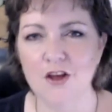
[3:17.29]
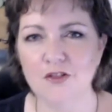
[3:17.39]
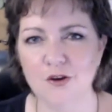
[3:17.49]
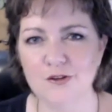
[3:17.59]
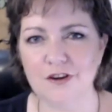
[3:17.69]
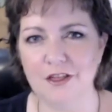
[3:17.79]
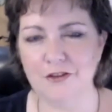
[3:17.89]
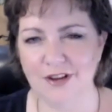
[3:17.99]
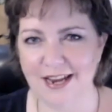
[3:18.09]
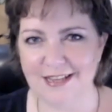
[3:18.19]
Those are our
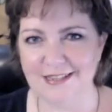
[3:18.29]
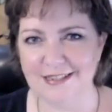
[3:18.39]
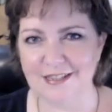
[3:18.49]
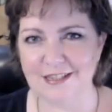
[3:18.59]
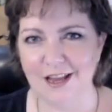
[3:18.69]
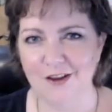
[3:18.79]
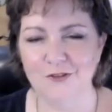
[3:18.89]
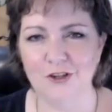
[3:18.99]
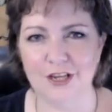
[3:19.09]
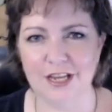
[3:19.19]
three lenses
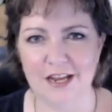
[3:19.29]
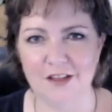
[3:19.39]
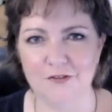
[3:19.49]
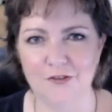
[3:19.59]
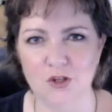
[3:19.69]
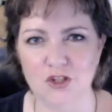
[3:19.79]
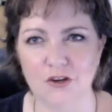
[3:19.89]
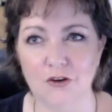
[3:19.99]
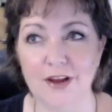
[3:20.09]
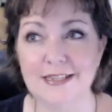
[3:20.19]
for looking at the future and
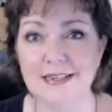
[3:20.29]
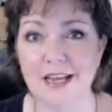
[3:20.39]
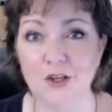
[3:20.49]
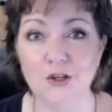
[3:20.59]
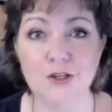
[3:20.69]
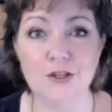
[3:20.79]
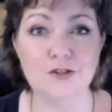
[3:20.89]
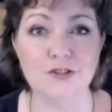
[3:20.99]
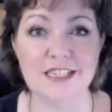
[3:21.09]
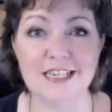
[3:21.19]
creating a good
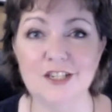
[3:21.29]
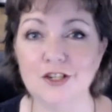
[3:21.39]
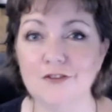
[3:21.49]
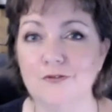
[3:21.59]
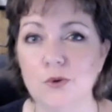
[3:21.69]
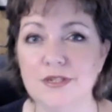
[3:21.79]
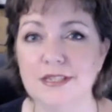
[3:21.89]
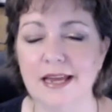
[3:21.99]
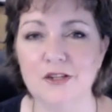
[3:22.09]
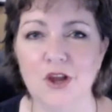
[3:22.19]
strategic
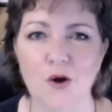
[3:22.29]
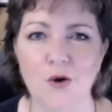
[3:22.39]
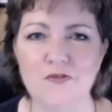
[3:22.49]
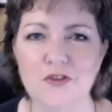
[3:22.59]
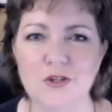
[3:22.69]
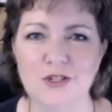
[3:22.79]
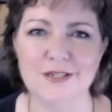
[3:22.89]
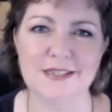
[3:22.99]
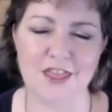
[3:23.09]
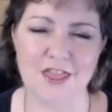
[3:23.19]
foresight or
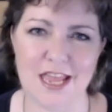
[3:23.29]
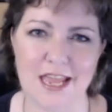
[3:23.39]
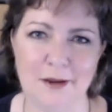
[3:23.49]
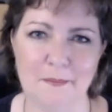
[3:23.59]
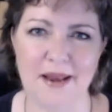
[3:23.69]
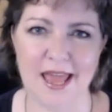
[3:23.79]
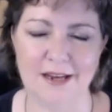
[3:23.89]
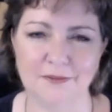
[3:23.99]
futures thinking plan.